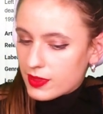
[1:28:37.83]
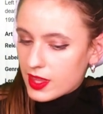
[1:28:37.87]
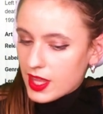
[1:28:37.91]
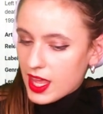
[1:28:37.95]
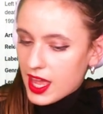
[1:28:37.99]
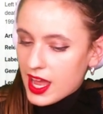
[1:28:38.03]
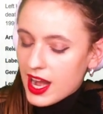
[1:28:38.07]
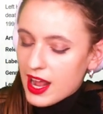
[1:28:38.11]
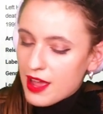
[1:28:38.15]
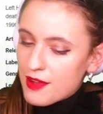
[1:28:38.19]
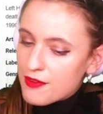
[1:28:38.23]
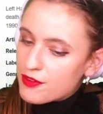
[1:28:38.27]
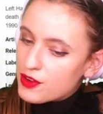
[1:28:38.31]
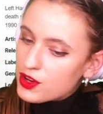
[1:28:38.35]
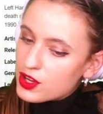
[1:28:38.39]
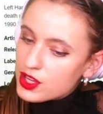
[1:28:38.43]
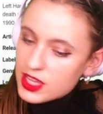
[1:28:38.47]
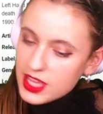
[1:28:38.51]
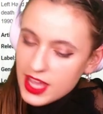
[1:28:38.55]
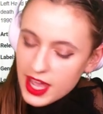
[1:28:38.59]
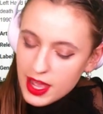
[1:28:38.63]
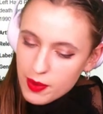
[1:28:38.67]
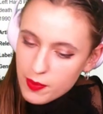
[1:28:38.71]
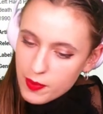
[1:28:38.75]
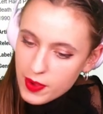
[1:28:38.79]
I
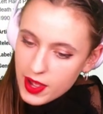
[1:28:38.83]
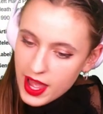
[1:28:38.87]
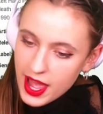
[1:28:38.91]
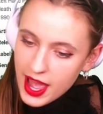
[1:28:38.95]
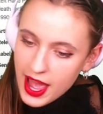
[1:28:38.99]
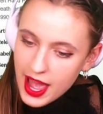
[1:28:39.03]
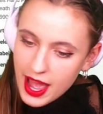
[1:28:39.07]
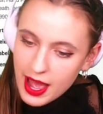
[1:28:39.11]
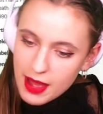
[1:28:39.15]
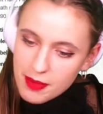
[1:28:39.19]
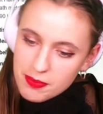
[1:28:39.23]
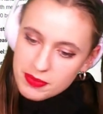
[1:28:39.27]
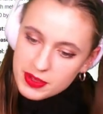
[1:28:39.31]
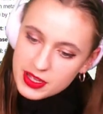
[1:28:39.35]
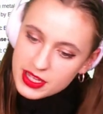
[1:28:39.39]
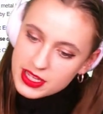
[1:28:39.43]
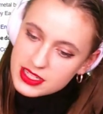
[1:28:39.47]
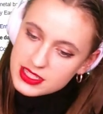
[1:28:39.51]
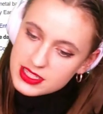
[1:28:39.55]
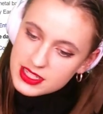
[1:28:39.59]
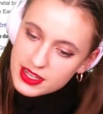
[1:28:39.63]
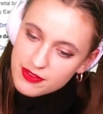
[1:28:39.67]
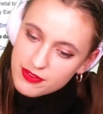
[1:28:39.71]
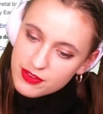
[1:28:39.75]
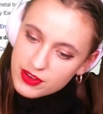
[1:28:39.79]
forget what
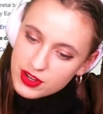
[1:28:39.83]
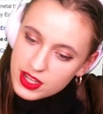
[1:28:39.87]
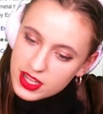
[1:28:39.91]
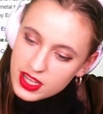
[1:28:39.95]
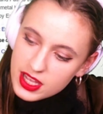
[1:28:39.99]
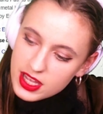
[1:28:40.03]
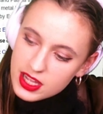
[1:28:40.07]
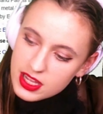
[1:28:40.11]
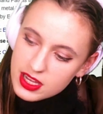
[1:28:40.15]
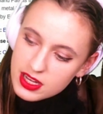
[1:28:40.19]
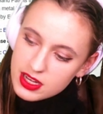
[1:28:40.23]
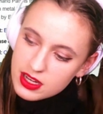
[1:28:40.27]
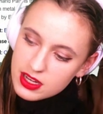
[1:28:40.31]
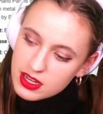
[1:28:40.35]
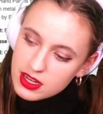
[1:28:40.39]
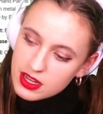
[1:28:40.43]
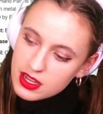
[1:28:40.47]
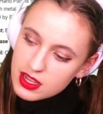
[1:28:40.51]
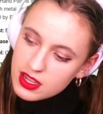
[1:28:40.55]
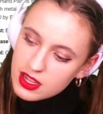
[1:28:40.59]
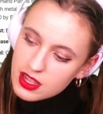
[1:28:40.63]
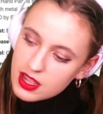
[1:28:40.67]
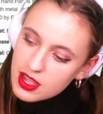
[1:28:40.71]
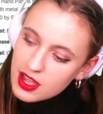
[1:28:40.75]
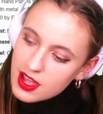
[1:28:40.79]
happened. I forget.
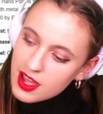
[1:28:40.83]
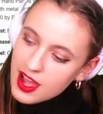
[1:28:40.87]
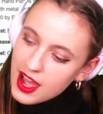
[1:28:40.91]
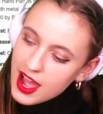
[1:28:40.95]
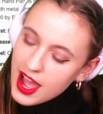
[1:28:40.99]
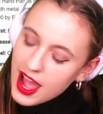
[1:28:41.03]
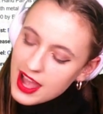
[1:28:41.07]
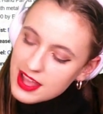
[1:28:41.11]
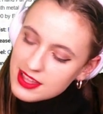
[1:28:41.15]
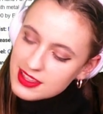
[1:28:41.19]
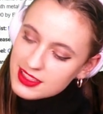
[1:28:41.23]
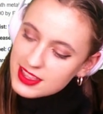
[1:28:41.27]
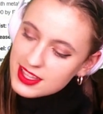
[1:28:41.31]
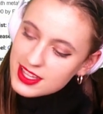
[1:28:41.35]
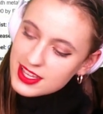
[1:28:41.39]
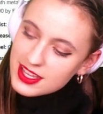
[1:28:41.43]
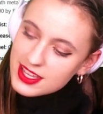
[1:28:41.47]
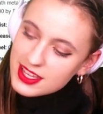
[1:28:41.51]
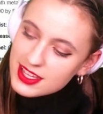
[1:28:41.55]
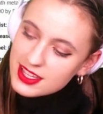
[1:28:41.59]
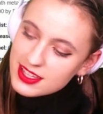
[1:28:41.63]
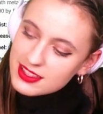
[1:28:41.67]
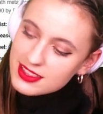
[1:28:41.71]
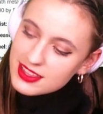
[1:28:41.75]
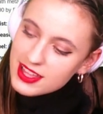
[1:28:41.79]
I
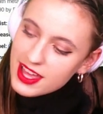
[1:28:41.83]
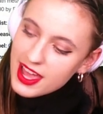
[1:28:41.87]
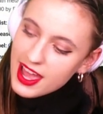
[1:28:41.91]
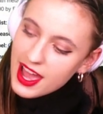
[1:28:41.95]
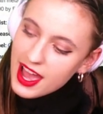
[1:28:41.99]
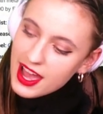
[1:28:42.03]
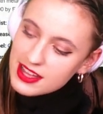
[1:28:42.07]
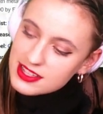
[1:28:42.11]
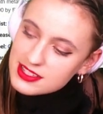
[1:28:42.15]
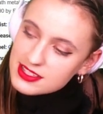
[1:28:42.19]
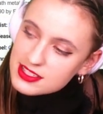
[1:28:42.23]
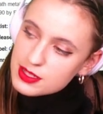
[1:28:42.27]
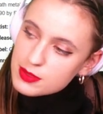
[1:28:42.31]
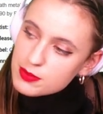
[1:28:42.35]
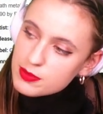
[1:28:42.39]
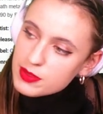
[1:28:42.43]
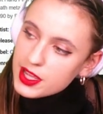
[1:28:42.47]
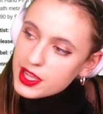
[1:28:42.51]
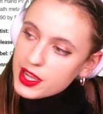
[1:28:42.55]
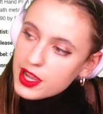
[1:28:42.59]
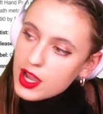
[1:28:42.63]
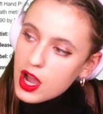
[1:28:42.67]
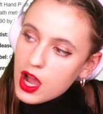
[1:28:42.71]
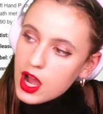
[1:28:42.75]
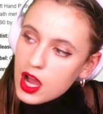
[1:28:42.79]
think they had some
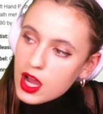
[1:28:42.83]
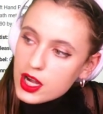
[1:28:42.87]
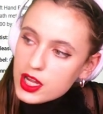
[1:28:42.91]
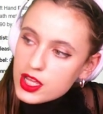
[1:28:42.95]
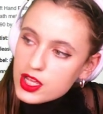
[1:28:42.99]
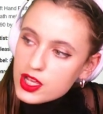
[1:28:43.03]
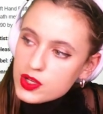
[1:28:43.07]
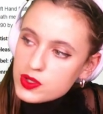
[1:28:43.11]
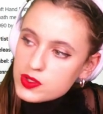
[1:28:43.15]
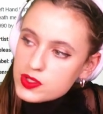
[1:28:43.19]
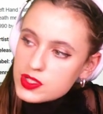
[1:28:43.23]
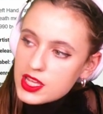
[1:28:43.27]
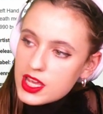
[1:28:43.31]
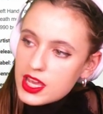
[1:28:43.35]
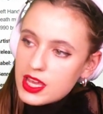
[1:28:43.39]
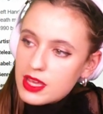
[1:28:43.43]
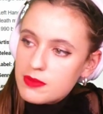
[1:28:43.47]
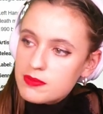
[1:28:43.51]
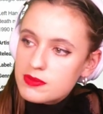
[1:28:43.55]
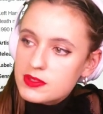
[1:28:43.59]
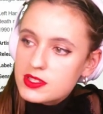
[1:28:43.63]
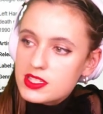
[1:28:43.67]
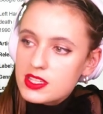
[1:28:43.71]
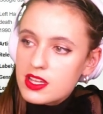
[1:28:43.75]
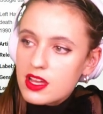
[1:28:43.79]
like audio
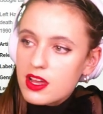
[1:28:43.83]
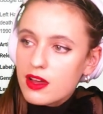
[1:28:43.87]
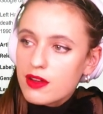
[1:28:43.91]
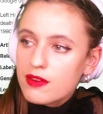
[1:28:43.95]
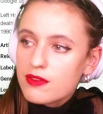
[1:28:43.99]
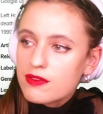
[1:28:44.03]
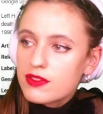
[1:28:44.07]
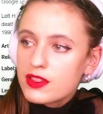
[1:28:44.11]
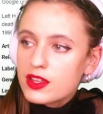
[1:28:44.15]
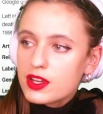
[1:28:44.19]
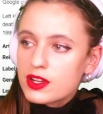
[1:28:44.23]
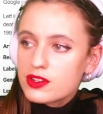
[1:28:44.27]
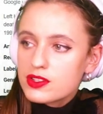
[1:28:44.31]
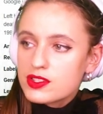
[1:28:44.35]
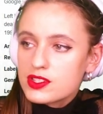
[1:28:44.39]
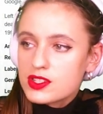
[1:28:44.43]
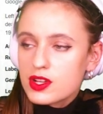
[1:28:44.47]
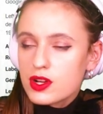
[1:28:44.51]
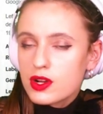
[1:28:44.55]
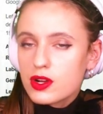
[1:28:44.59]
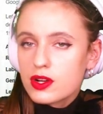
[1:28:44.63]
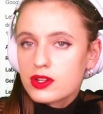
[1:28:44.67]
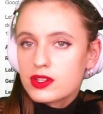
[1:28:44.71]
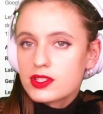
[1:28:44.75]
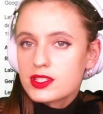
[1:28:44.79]
tapes of their
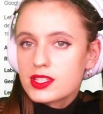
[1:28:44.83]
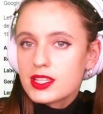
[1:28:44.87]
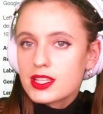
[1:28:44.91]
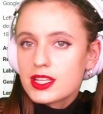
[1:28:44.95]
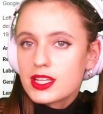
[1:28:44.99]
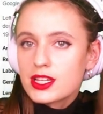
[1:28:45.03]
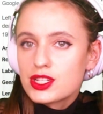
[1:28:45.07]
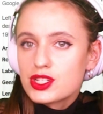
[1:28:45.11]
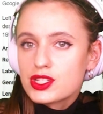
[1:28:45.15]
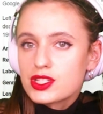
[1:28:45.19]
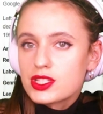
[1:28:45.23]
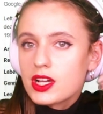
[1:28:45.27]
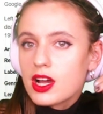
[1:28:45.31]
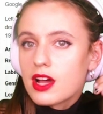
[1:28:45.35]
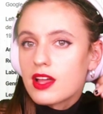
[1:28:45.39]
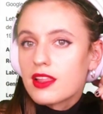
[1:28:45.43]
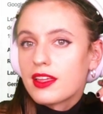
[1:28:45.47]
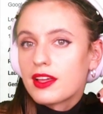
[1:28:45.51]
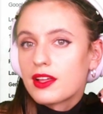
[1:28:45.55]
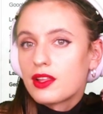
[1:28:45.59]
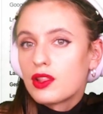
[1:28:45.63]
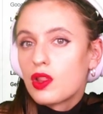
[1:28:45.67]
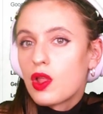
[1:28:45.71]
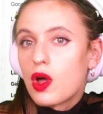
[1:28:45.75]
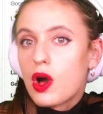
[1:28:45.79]
songs and they just got
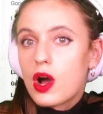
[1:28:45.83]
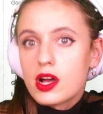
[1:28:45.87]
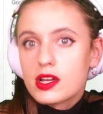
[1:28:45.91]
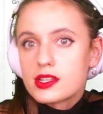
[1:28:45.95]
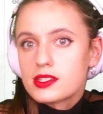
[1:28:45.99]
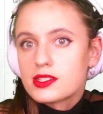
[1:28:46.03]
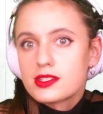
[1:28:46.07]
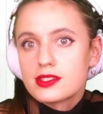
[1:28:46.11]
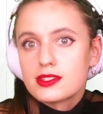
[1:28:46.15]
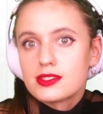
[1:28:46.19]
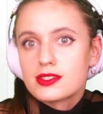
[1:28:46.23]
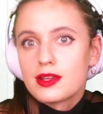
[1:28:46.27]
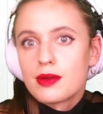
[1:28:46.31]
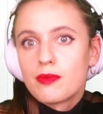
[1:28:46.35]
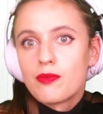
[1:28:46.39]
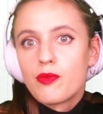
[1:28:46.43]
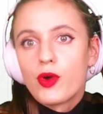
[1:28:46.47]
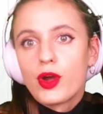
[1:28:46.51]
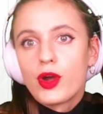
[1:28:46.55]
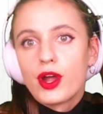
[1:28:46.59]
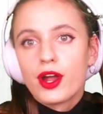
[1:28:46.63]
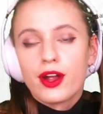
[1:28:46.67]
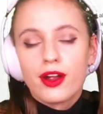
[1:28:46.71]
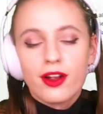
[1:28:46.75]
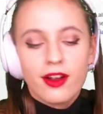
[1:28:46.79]
like lost
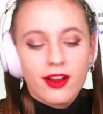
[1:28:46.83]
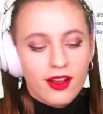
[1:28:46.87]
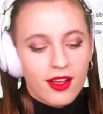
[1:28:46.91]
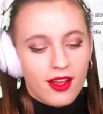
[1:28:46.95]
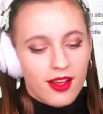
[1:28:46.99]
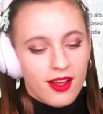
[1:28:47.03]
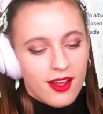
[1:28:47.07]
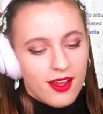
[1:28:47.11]
somewhere.